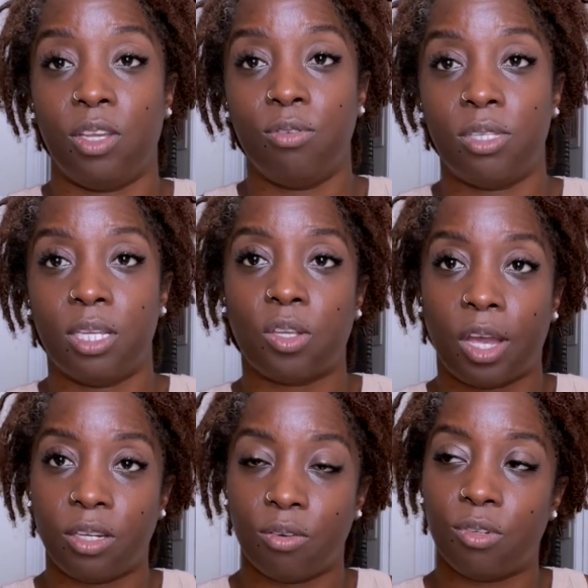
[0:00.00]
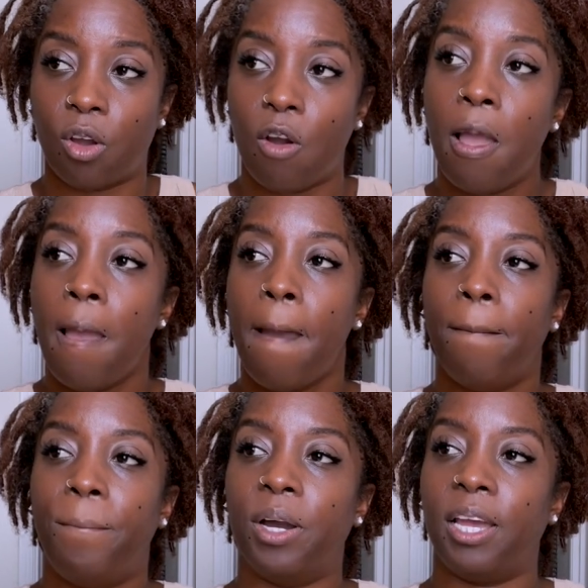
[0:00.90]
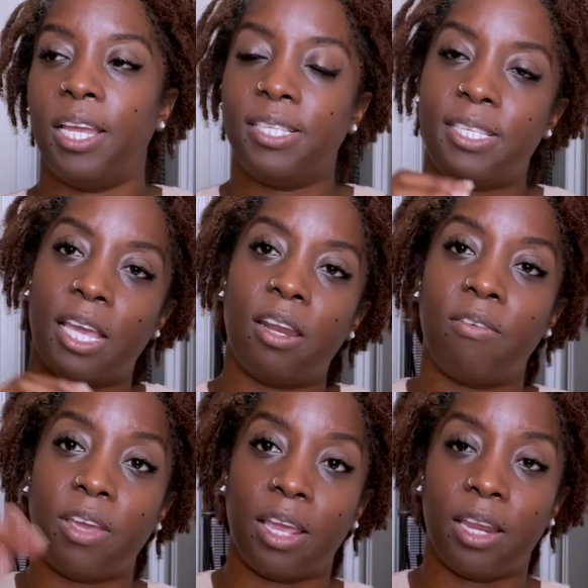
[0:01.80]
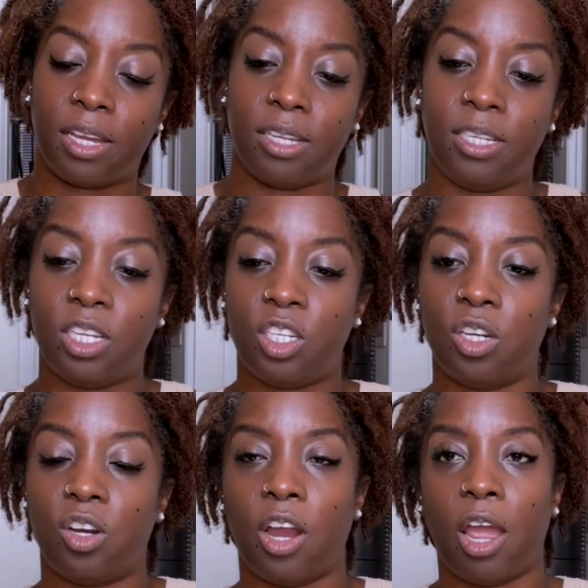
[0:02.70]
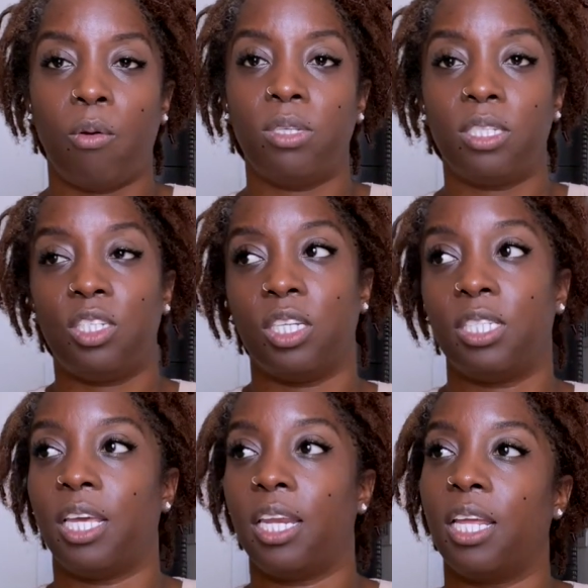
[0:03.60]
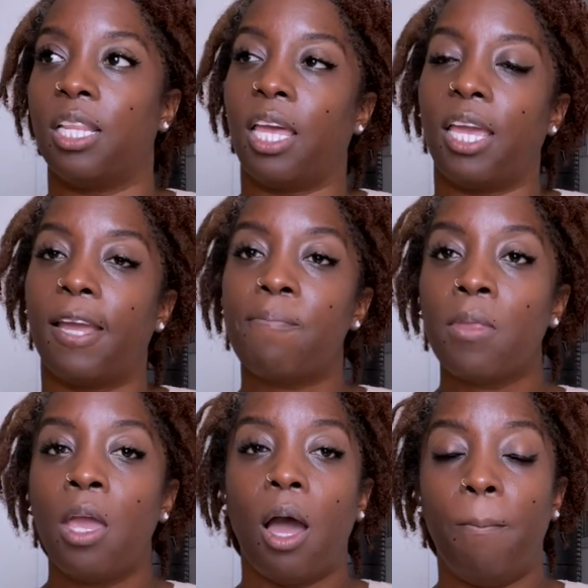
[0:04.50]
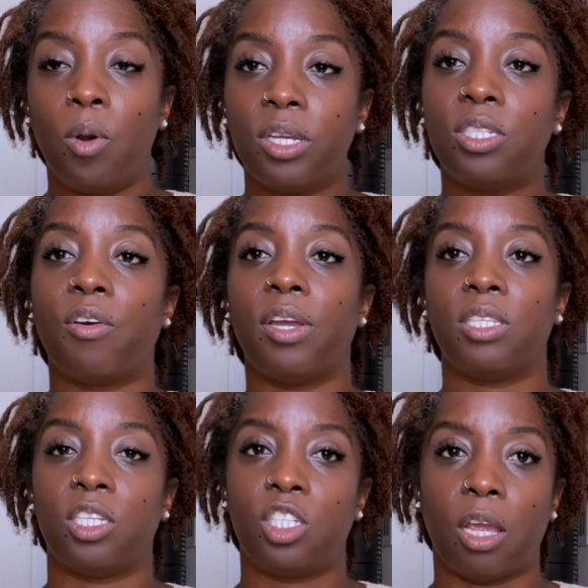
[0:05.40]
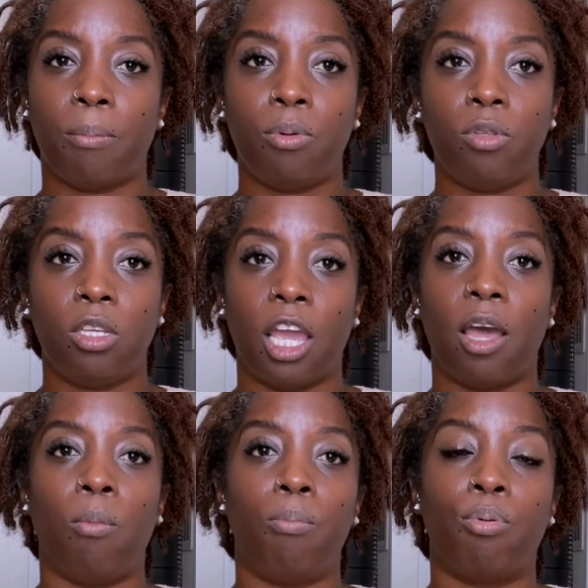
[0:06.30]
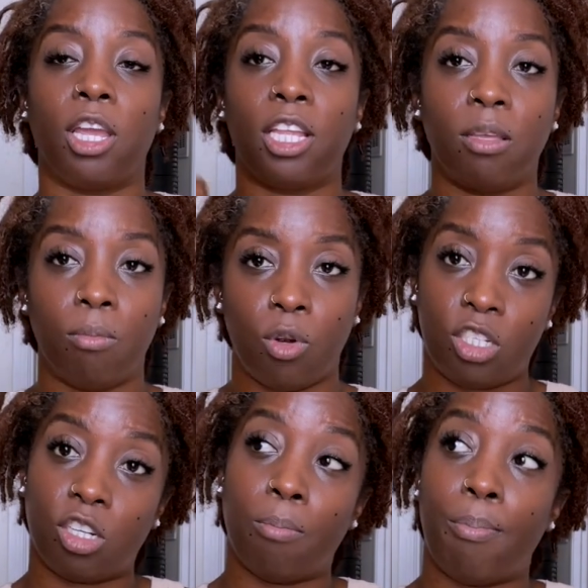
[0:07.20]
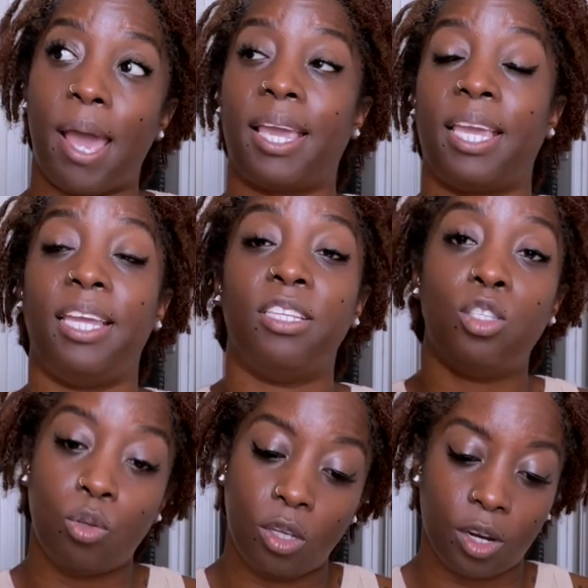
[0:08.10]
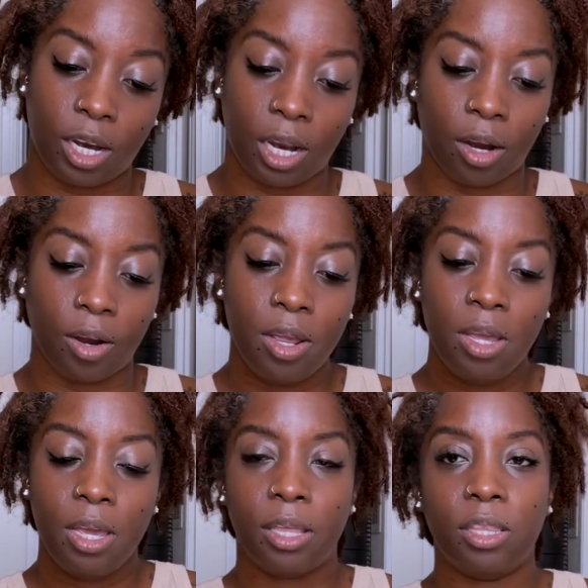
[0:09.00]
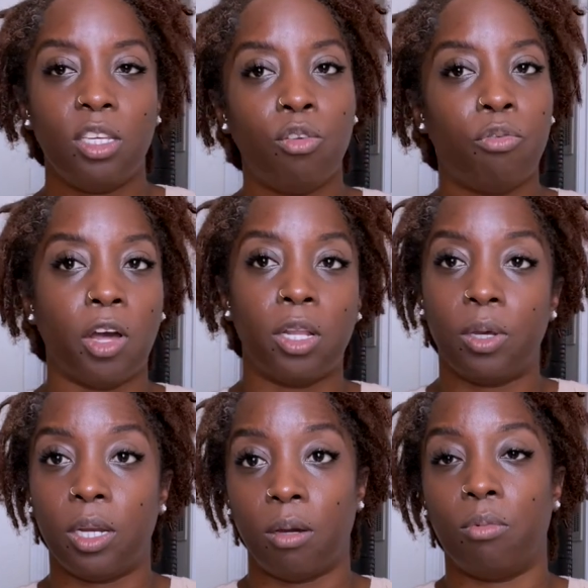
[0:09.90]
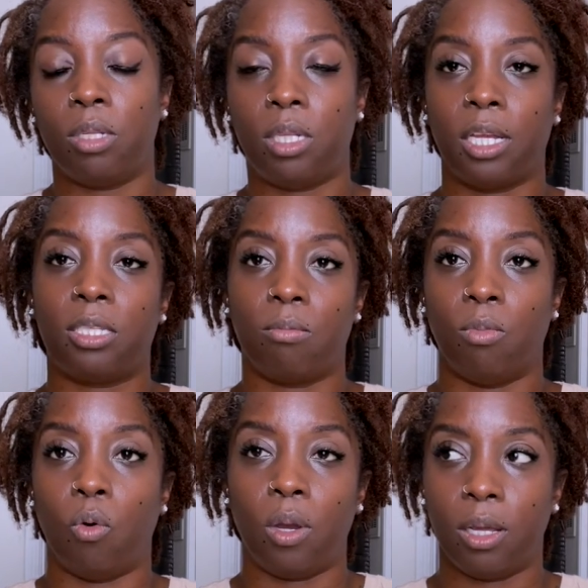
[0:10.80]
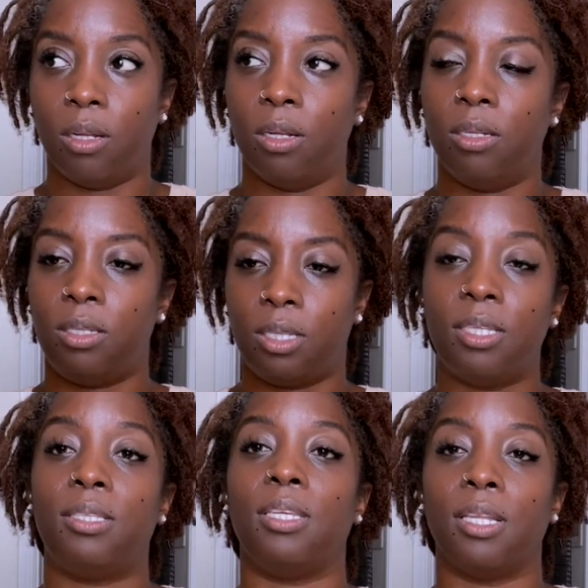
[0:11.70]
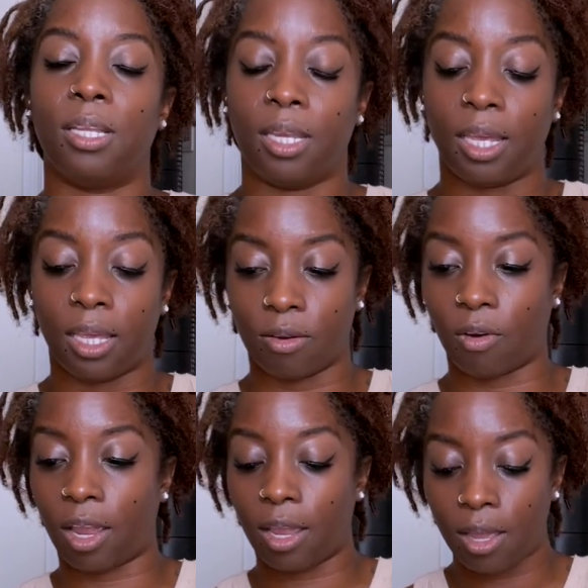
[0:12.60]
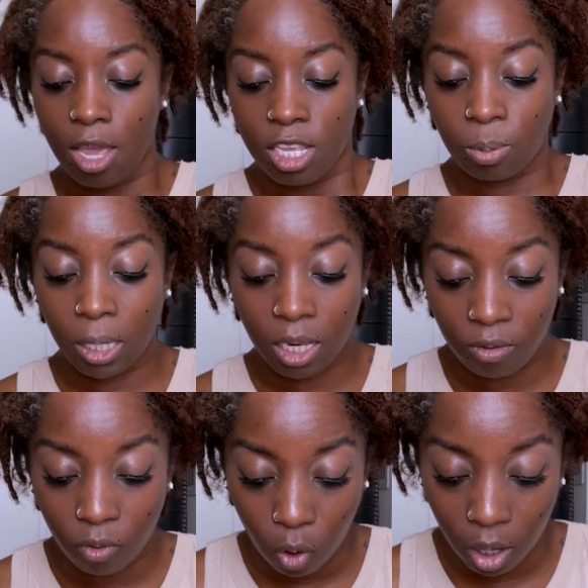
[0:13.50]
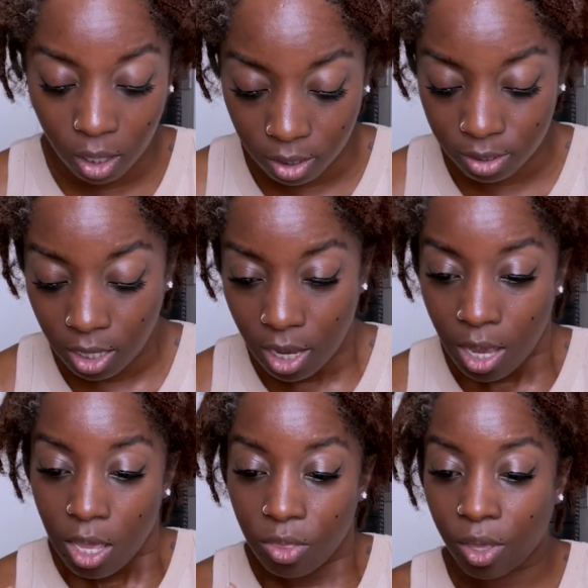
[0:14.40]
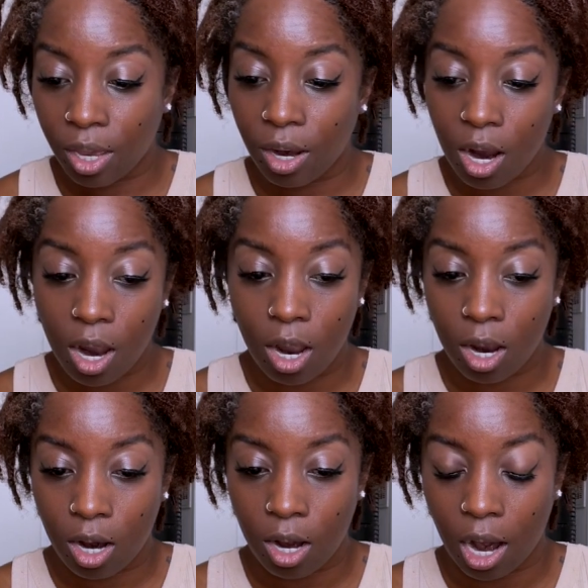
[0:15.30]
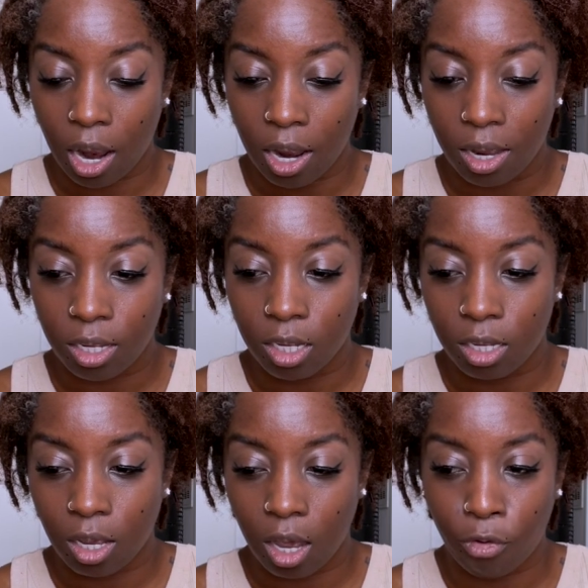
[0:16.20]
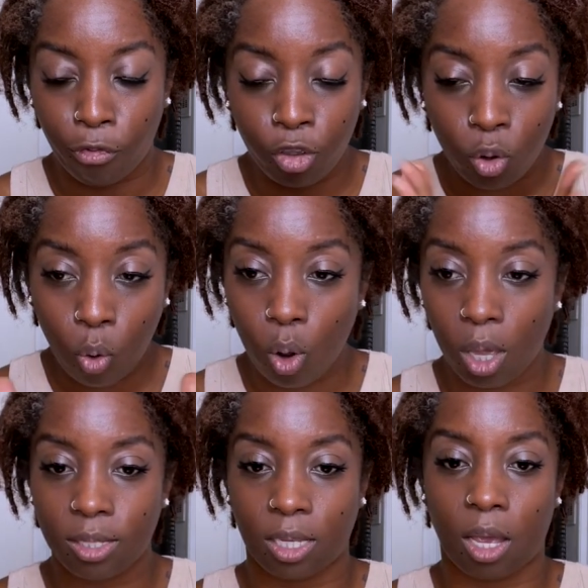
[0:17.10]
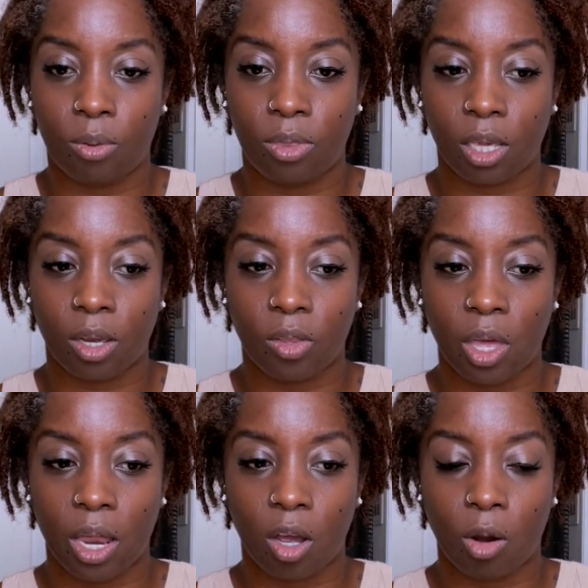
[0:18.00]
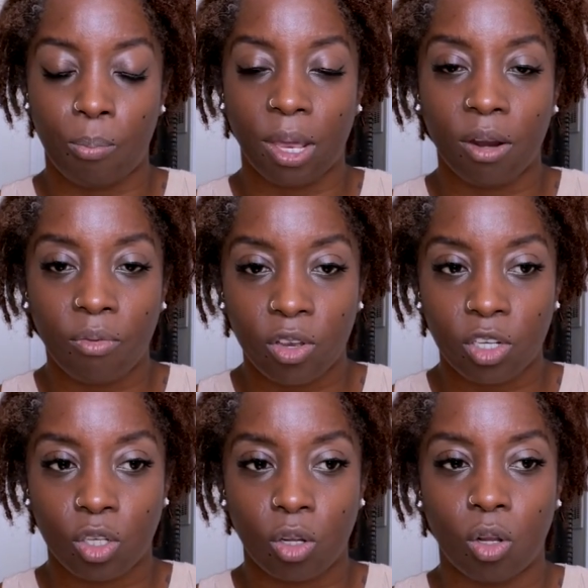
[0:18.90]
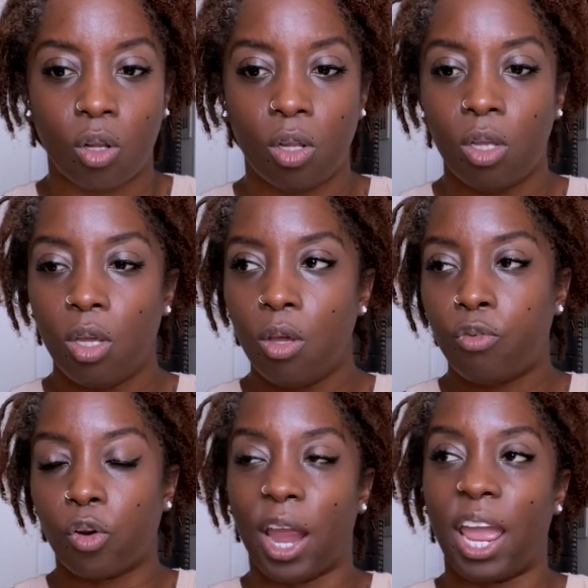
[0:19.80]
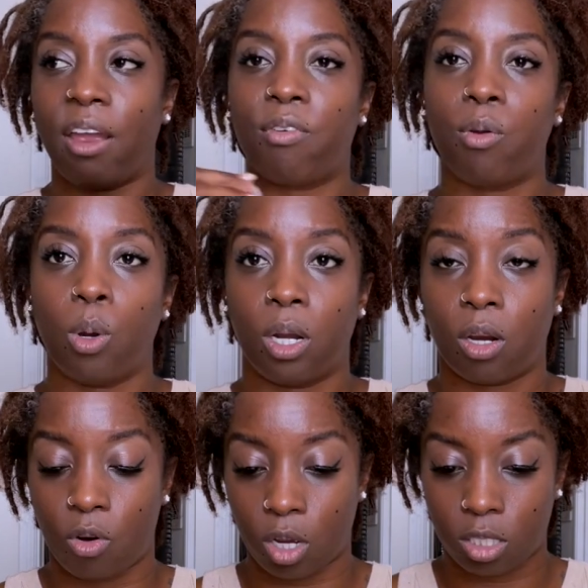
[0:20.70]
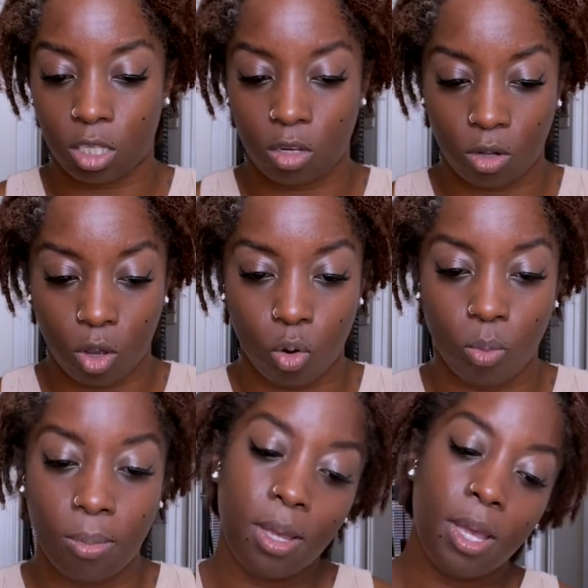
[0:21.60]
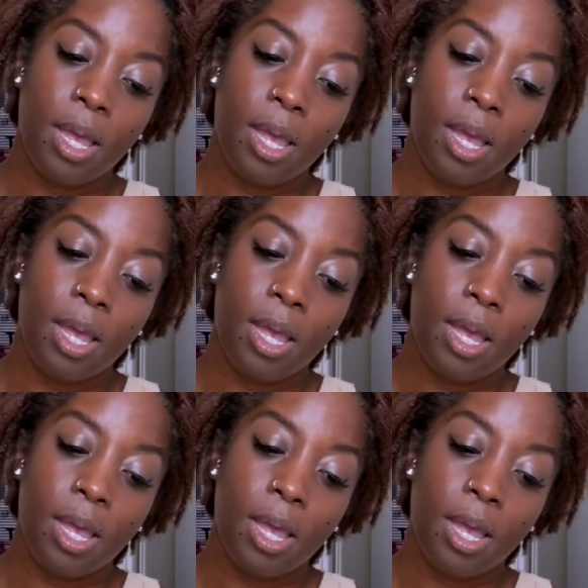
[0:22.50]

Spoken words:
used it, so I don't know. But instead of getting a conditioner, I would suggest getting like a moisturizing shampoo to help bring the moisture back into your hair. And then you follow it up with like some oils to seal it in, right? Speaking of oils, there are a few oils out there that are beneficial for everyone across the globe.